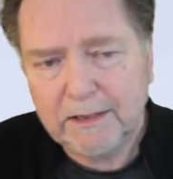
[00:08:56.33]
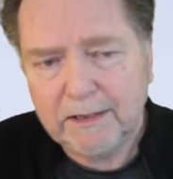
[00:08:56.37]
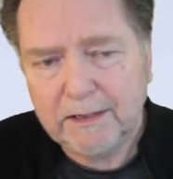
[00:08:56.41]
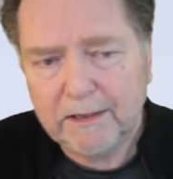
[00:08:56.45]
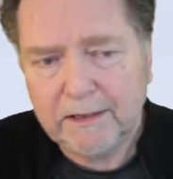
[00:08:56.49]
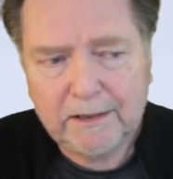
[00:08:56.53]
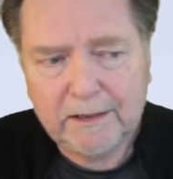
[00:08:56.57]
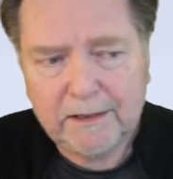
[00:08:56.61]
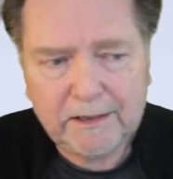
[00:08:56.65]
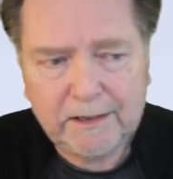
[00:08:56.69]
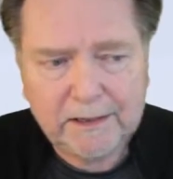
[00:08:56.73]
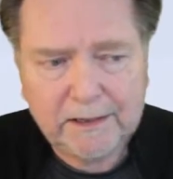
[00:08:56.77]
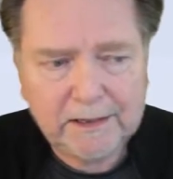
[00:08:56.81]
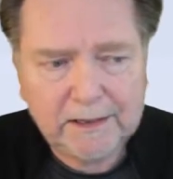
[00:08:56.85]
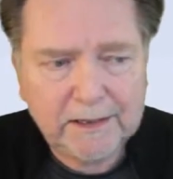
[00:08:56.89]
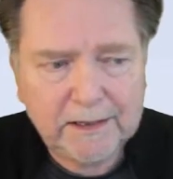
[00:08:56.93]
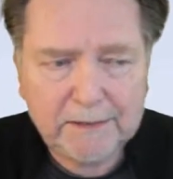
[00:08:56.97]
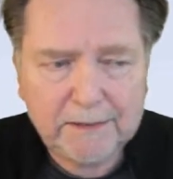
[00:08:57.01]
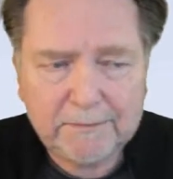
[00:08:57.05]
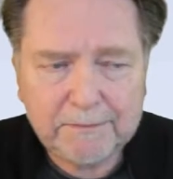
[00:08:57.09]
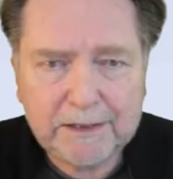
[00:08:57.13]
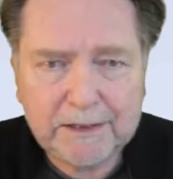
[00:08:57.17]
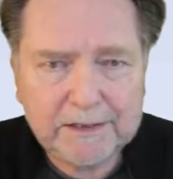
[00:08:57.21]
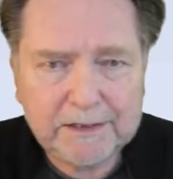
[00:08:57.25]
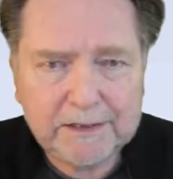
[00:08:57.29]
And
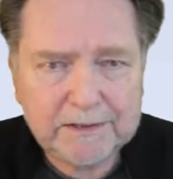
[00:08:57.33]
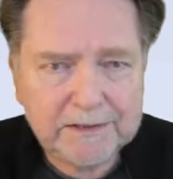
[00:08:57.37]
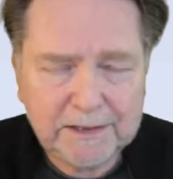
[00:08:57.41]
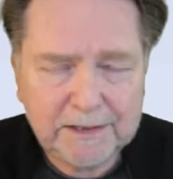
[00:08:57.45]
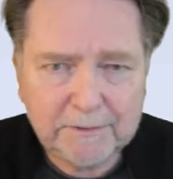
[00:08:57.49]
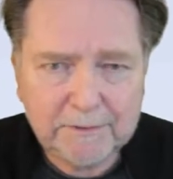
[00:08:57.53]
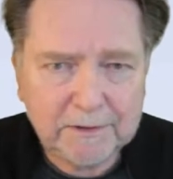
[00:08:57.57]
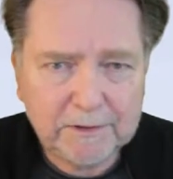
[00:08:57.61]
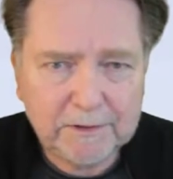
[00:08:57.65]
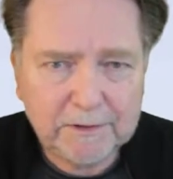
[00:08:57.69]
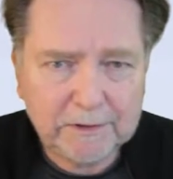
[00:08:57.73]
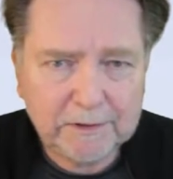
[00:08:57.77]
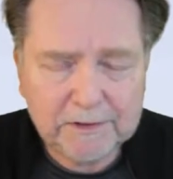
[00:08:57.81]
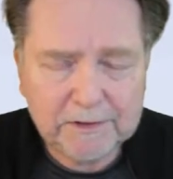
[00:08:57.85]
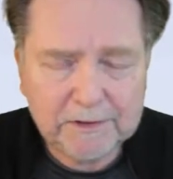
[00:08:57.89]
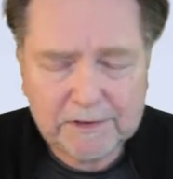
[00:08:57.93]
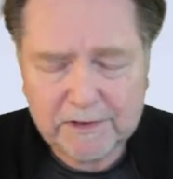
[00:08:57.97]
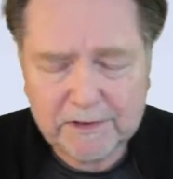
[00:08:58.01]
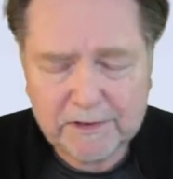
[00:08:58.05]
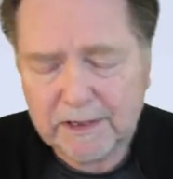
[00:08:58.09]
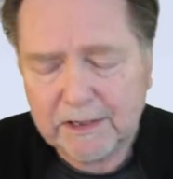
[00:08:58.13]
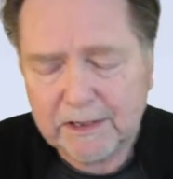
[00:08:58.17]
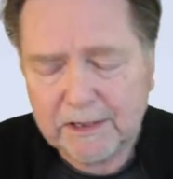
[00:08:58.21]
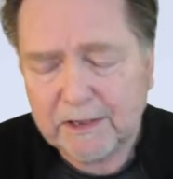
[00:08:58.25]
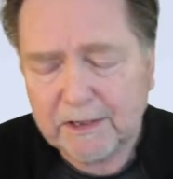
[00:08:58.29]
again, I'm not saying whether it's
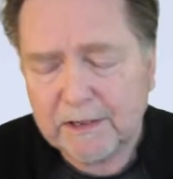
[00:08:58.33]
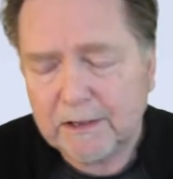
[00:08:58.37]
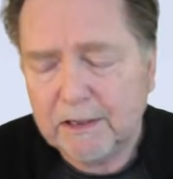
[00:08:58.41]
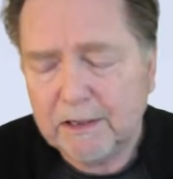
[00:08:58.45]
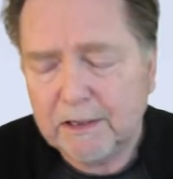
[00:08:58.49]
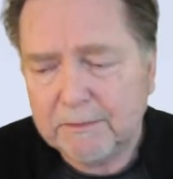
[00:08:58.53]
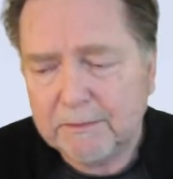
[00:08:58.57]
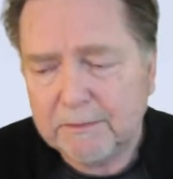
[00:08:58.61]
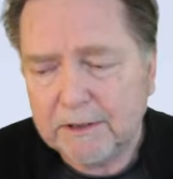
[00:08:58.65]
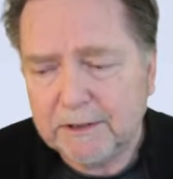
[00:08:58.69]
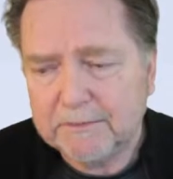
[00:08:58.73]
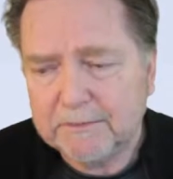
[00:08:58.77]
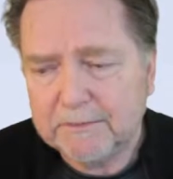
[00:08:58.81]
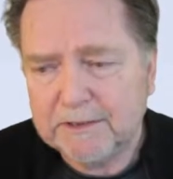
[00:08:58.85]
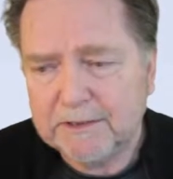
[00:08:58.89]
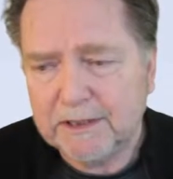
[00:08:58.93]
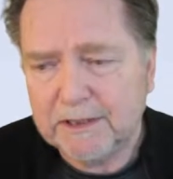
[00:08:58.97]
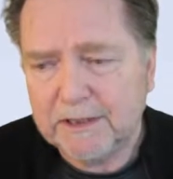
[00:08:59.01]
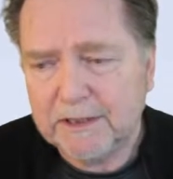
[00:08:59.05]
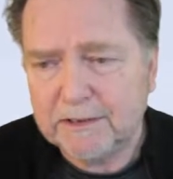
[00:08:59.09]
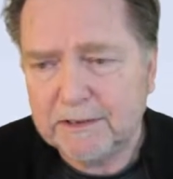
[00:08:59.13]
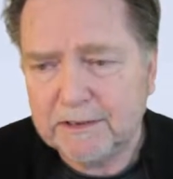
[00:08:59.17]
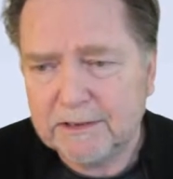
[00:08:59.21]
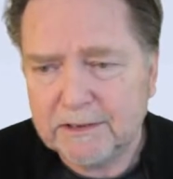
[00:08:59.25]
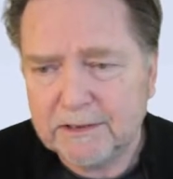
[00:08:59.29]
authentic or not, but I'm
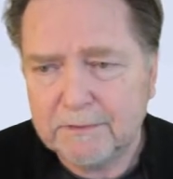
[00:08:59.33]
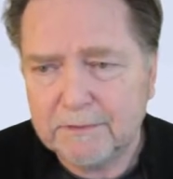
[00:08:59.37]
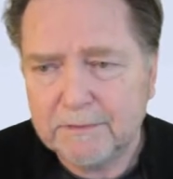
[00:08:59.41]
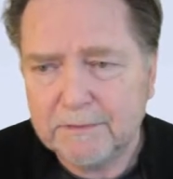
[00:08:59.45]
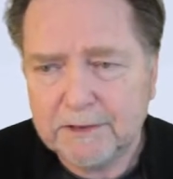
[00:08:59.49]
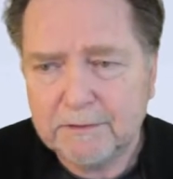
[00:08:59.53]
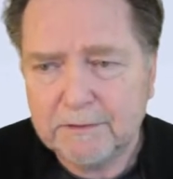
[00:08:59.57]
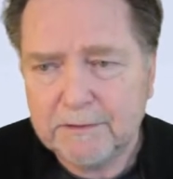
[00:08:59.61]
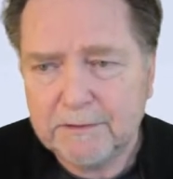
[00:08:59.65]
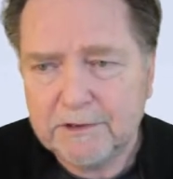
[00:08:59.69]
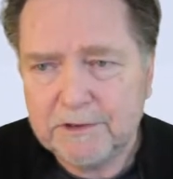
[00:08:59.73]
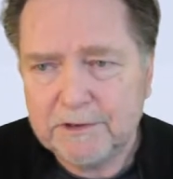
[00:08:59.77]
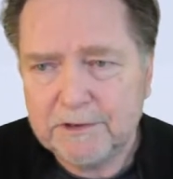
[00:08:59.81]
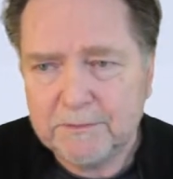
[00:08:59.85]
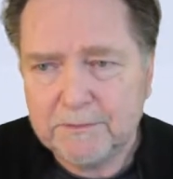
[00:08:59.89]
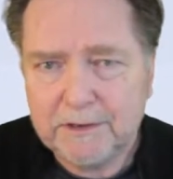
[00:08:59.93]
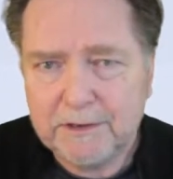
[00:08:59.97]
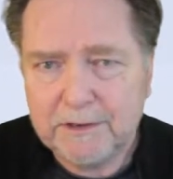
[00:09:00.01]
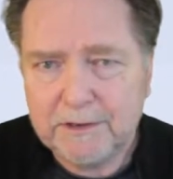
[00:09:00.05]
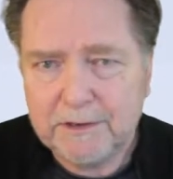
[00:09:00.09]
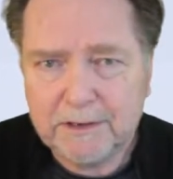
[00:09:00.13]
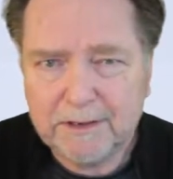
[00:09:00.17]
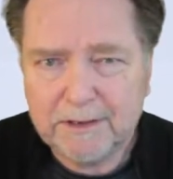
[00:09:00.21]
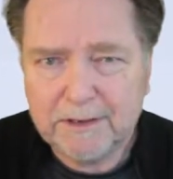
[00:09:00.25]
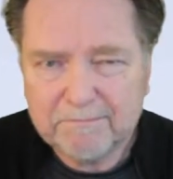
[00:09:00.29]
saying it's something that we
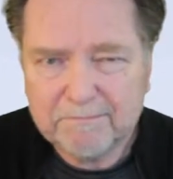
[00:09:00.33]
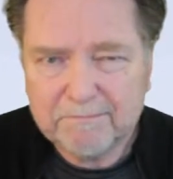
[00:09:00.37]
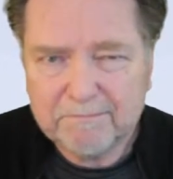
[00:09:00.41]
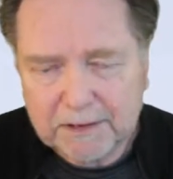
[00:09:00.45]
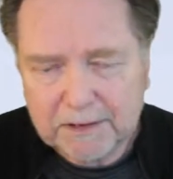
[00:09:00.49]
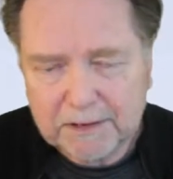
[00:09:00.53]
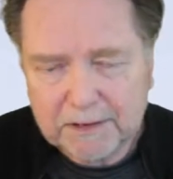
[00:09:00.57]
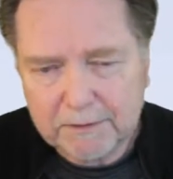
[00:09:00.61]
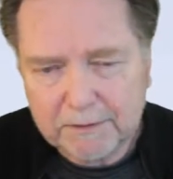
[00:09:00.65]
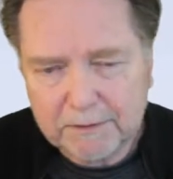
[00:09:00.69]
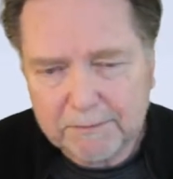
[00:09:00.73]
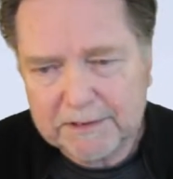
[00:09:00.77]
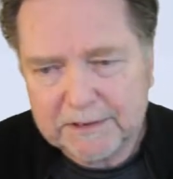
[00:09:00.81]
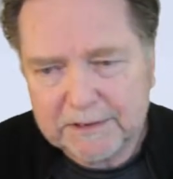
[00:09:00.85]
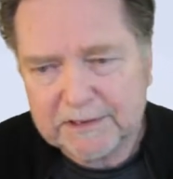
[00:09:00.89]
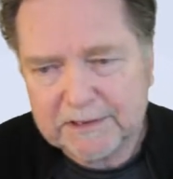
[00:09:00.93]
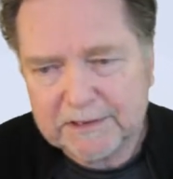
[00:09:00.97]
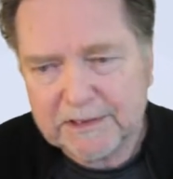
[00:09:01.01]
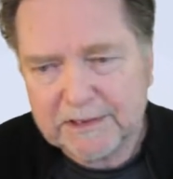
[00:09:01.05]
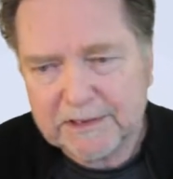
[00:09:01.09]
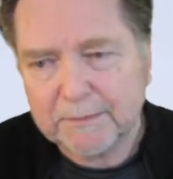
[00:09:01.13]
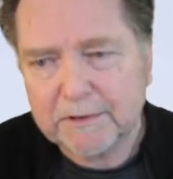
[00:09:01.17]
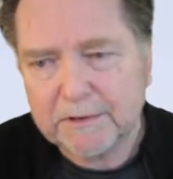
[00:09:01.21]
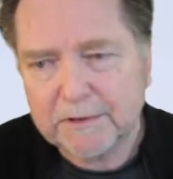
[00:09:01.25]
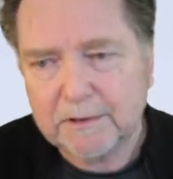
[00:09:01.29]
should be a little bit
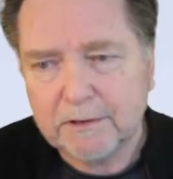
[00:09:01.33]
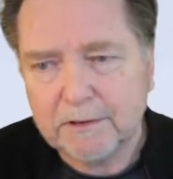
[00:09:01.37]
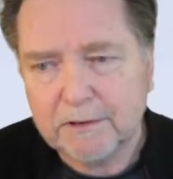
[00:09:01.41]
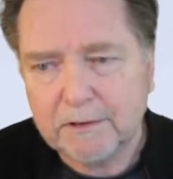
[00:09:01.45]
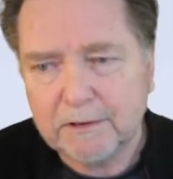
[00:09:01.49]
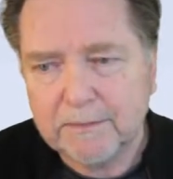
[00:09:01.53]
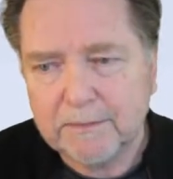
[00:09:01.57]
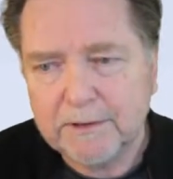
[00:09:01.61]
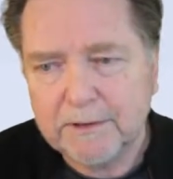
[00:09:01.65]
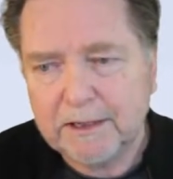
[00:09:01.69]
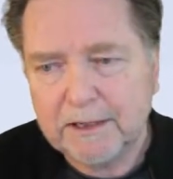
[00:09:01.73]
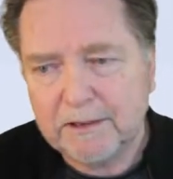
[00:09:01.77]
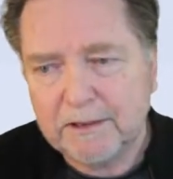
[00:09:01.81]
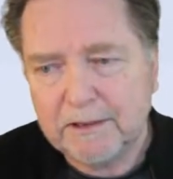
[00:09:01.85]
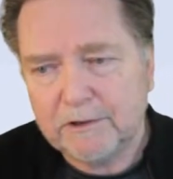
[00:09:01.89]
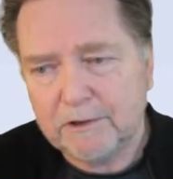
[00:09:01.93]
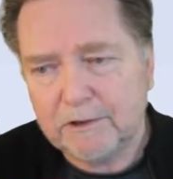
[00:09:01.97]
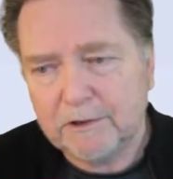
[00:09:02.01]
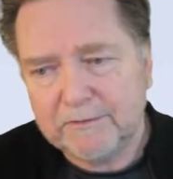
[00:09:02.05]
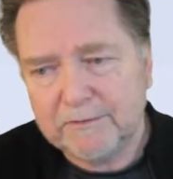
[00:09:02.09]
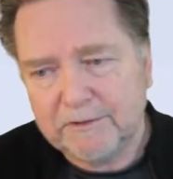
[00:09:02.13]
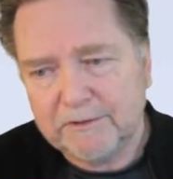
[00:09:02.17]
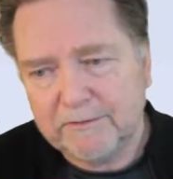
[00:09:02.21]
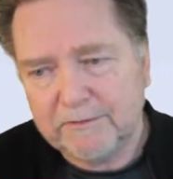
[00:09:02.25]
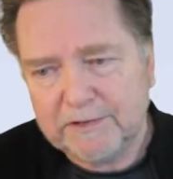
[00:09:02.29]
skeptical about in
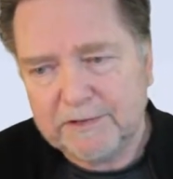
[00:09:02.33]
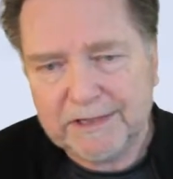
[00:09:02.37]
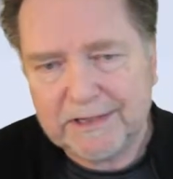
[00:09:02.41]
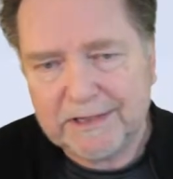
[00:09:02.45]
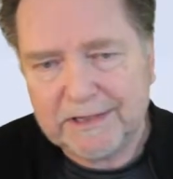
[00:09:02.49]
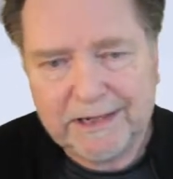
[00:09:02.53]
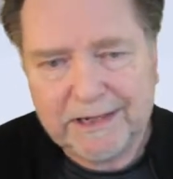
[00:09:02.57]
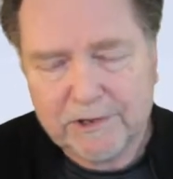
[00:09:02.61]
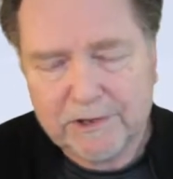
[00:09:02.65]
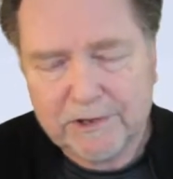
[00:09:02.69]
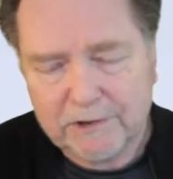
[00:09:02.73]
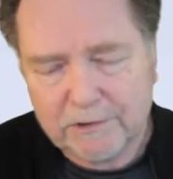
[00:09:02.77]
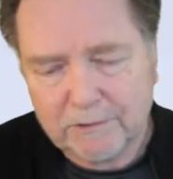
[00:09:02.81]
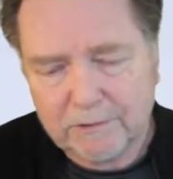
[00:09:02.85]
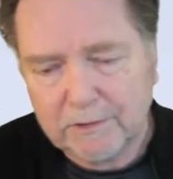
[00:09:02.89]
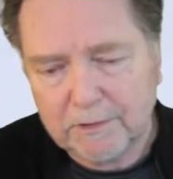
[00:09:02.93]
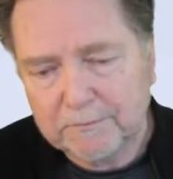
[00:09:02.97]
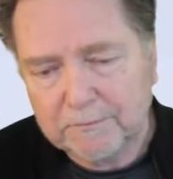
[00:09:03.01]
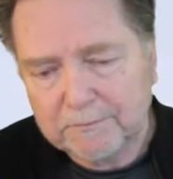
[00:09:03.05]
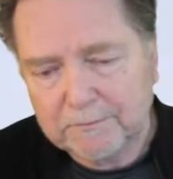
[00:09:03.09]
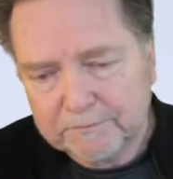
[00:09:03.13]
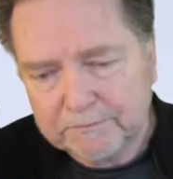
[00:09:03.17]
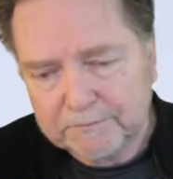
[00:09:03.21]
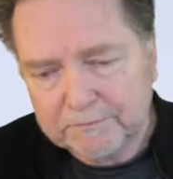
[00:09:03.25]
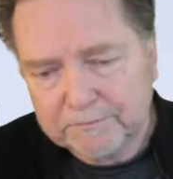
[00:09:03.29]
terms of its
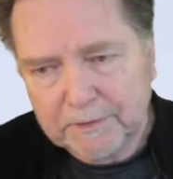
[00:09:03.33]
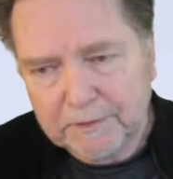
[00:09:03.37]
actual